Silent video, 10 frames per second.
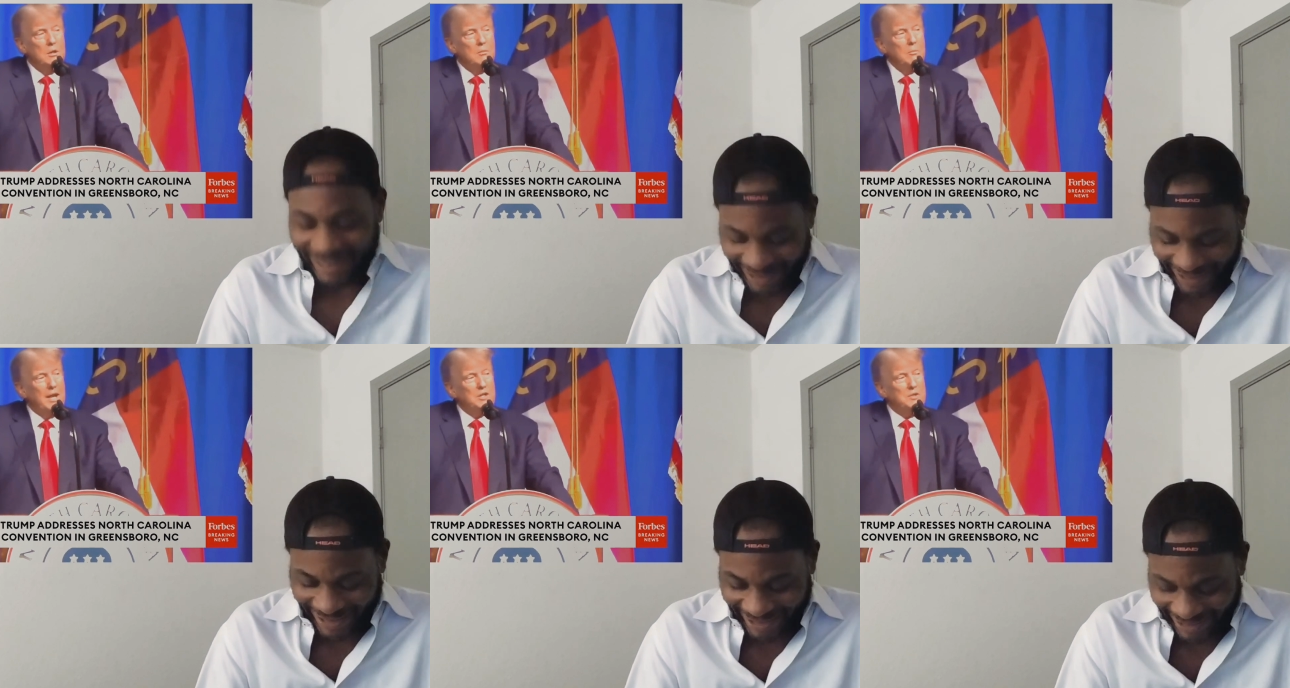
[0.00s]

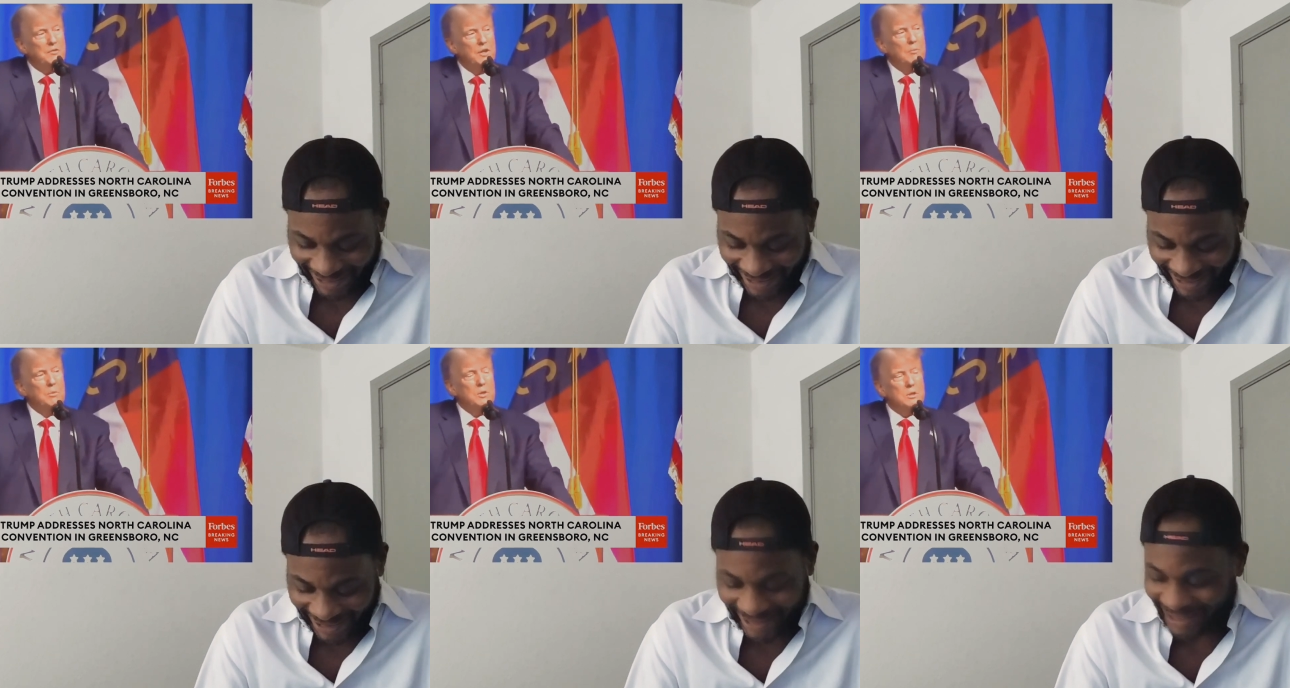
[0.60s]
Speaker 1: massive
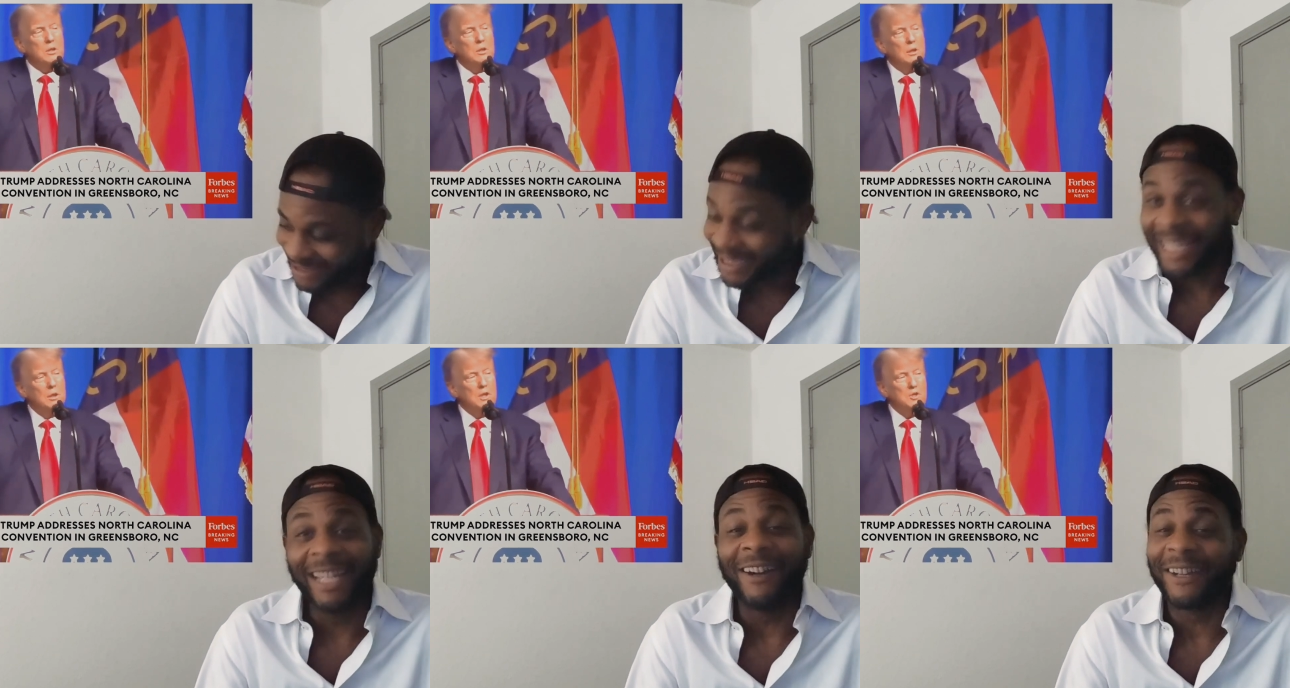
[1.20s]
numbers.
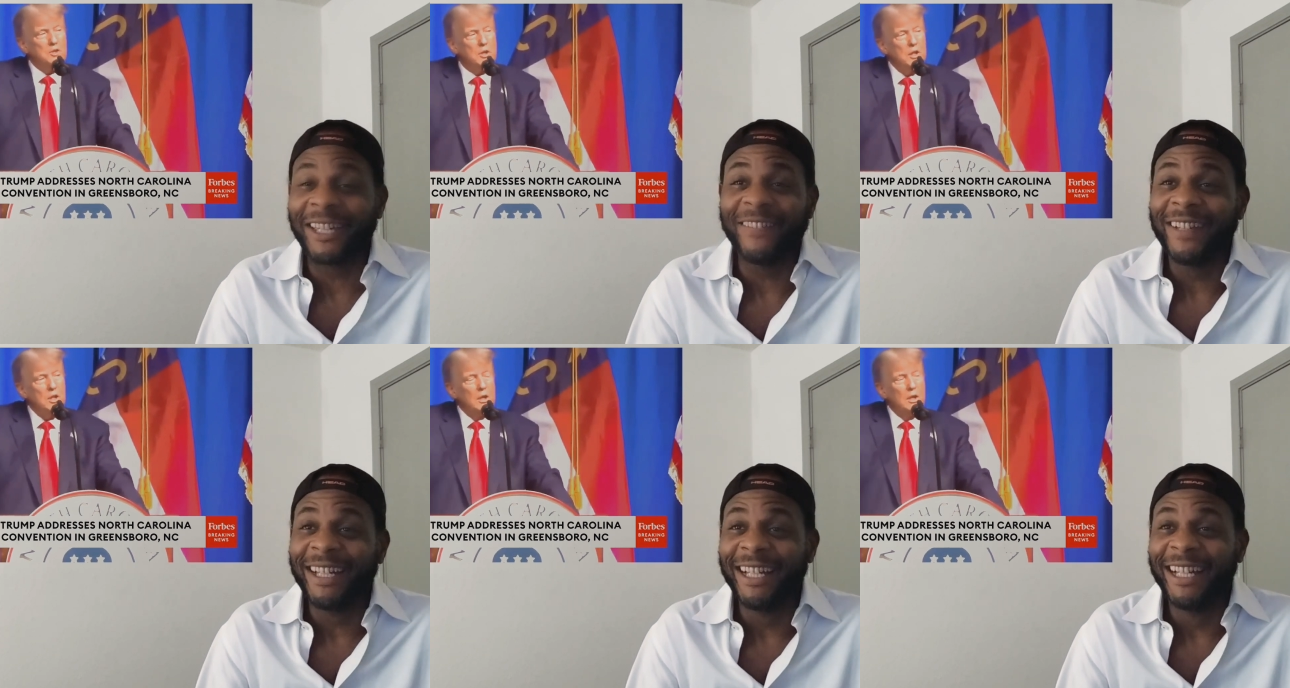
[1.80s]
He's, keep,
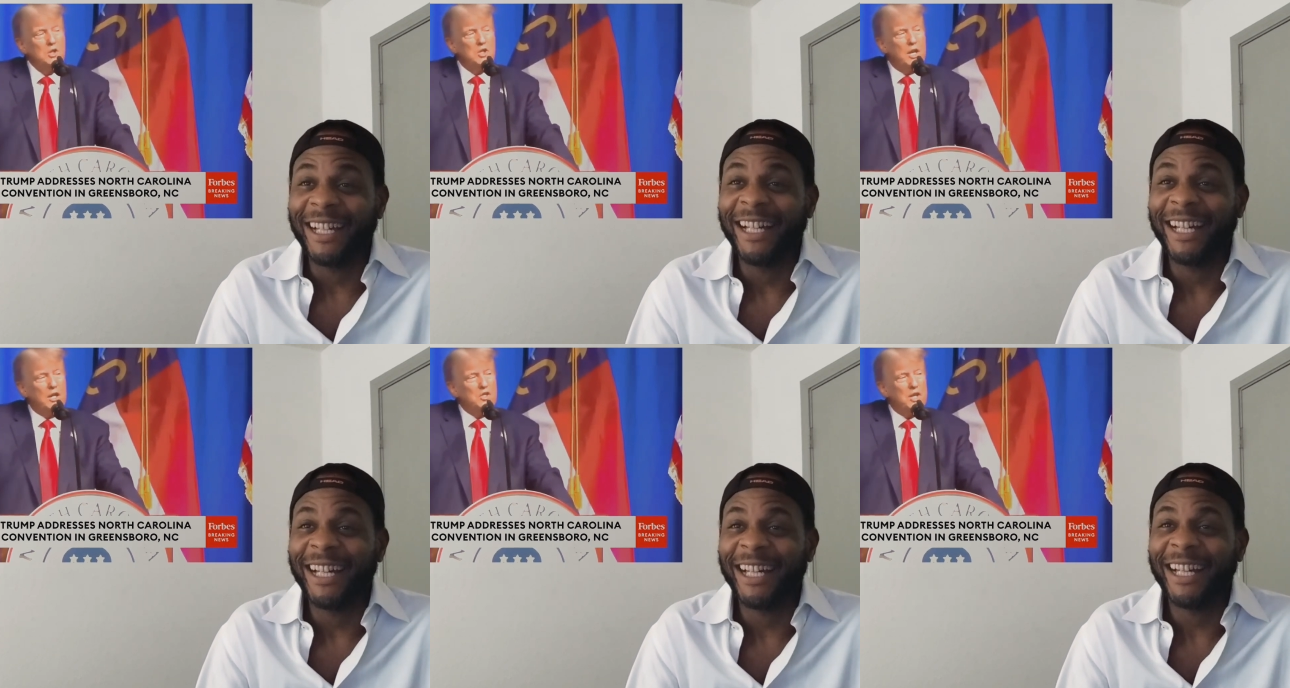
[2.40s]
he's
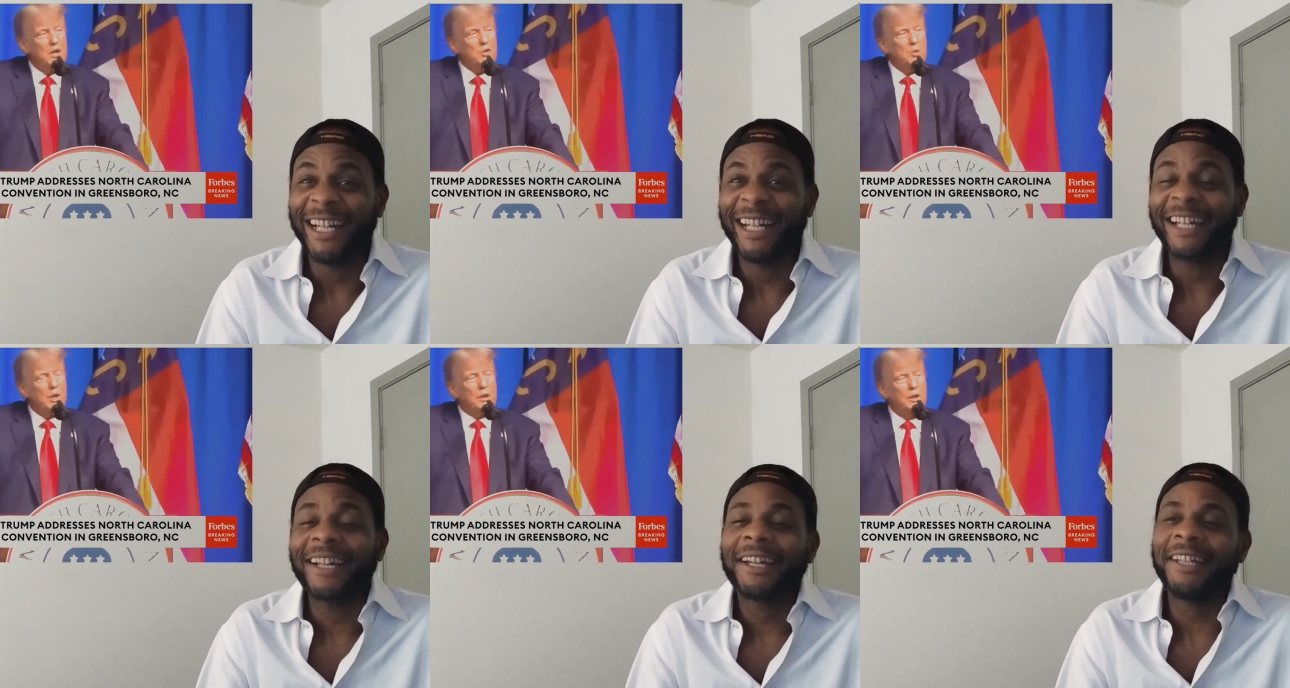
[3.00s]
heading south quickly.